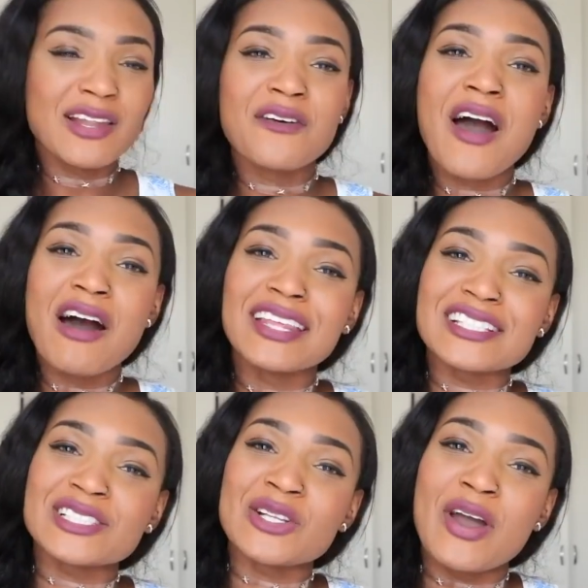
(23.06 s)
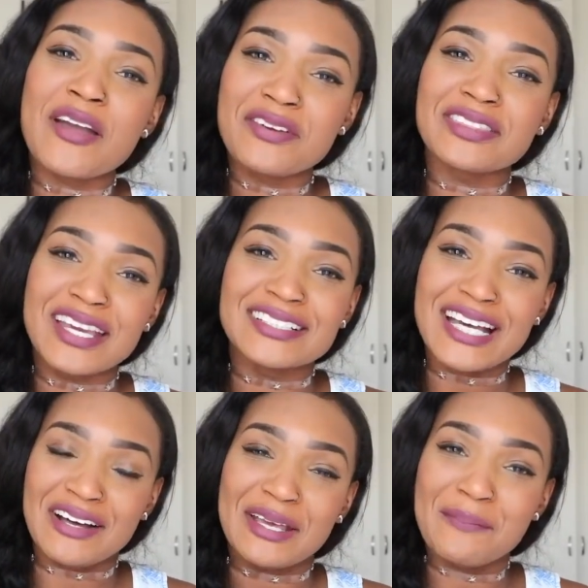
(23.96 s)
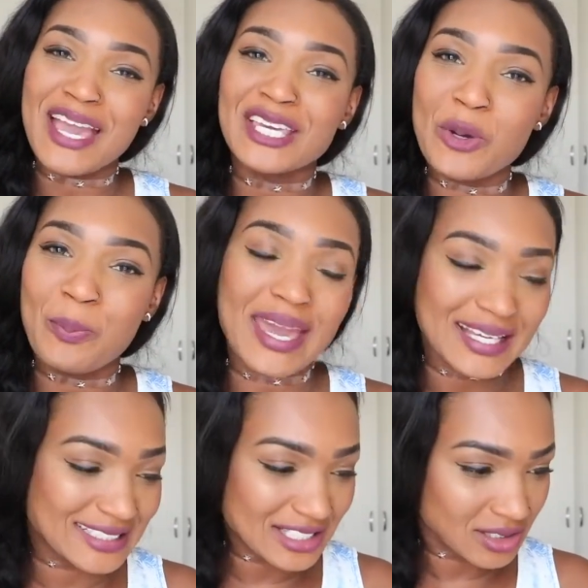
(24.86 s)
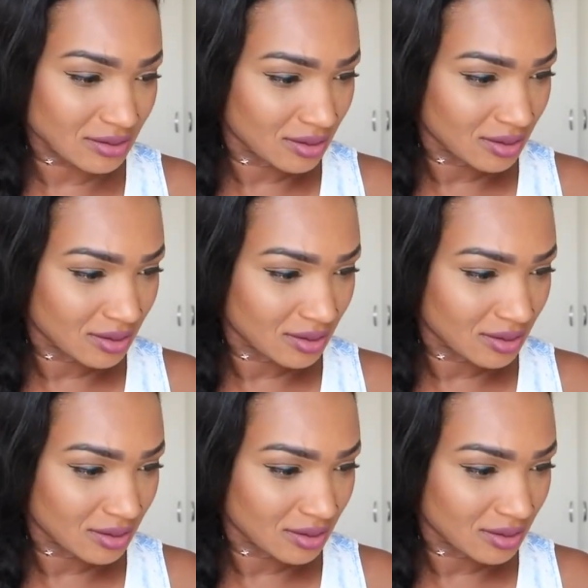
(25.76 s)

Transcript: I love how they slow everything down. They make you pay attention.